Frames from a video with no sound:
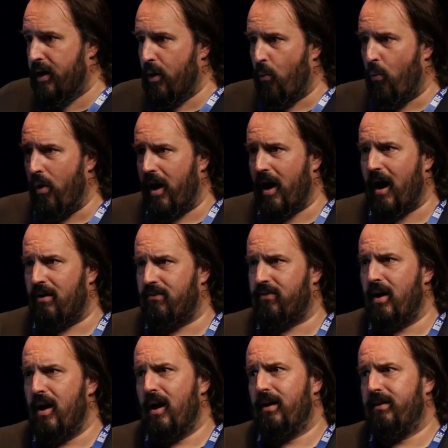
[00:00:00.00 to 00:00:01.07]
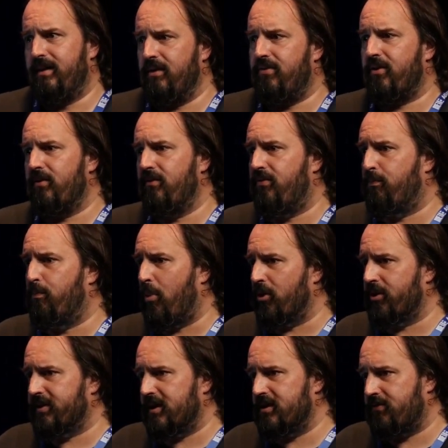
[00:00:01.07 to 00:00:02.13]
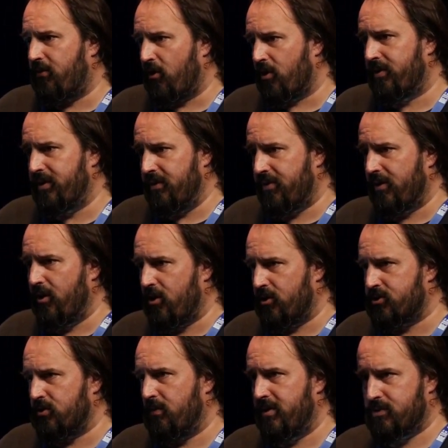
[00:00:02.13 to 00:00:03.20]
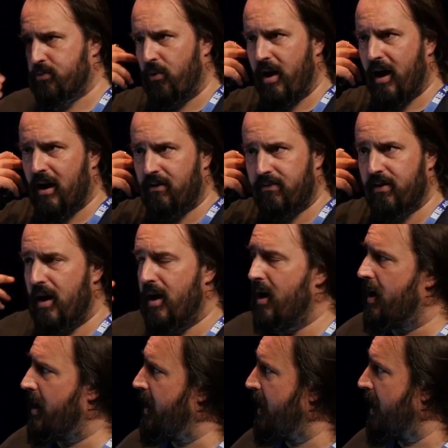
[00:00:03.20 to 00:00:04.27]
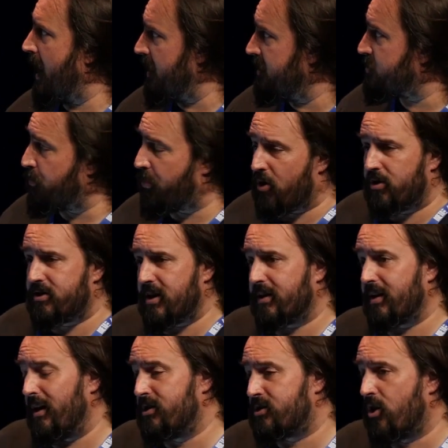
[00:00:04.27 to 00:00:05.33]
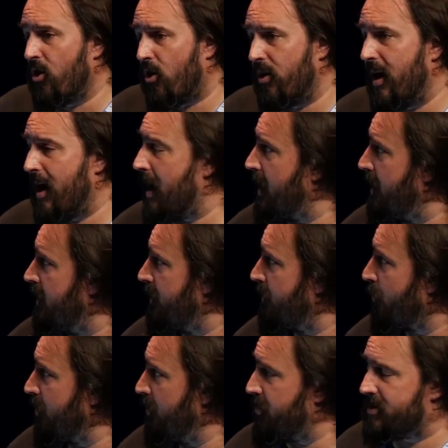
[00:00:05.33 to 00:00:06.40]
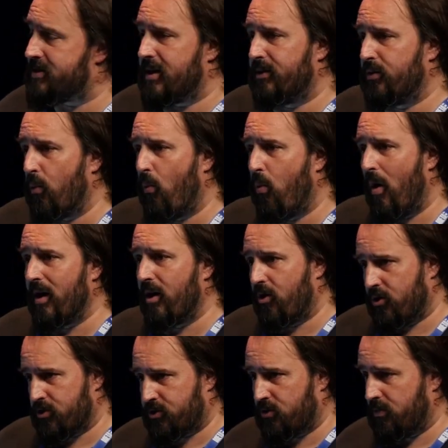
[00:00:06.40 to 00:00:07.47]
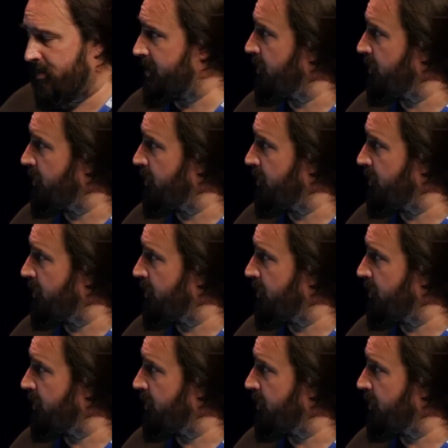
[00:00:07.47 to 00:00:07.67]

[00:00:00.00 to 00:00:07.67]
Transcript: we have different portals for different customers. We have, each project is going to represent one customer,